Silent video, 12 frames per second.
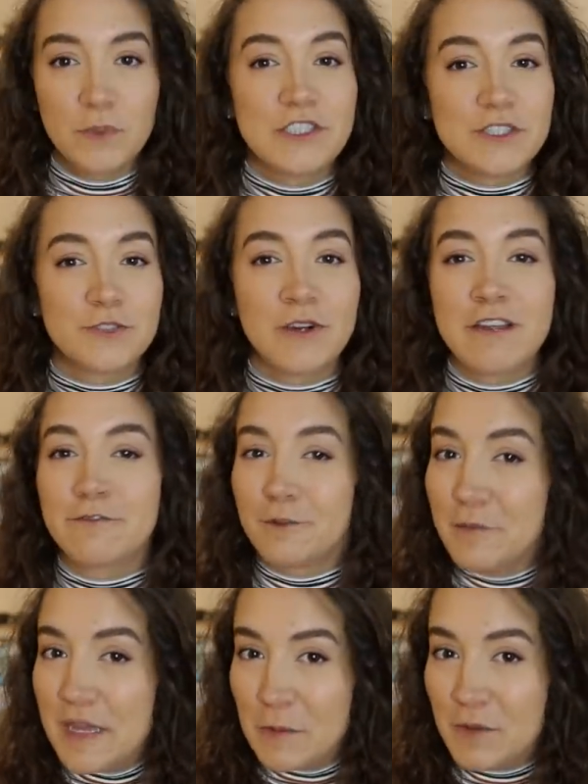which is great
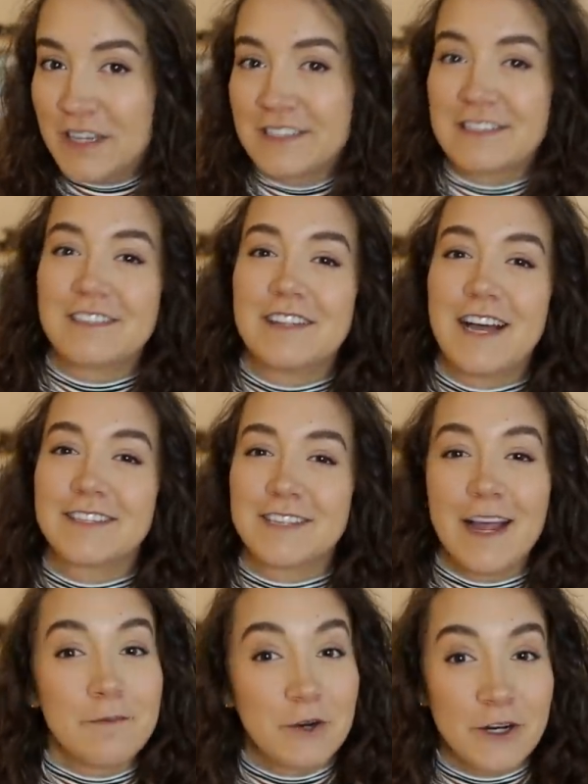for me because the class
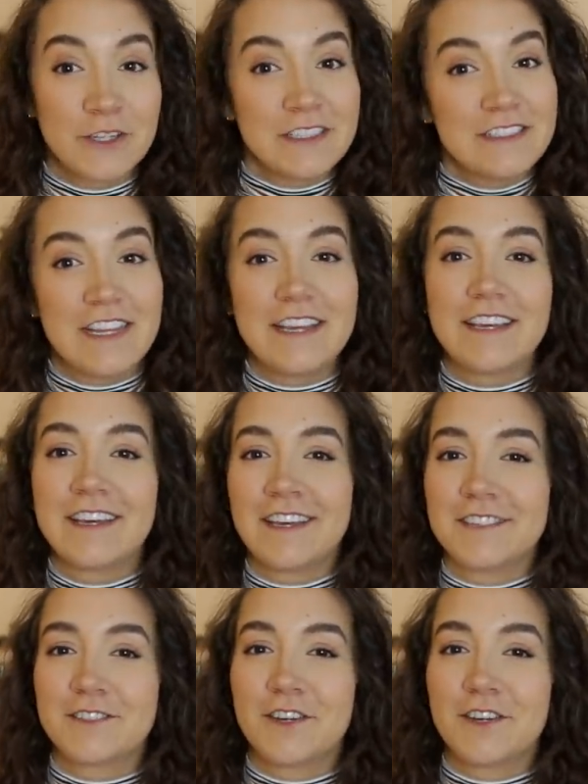I'm currently taking is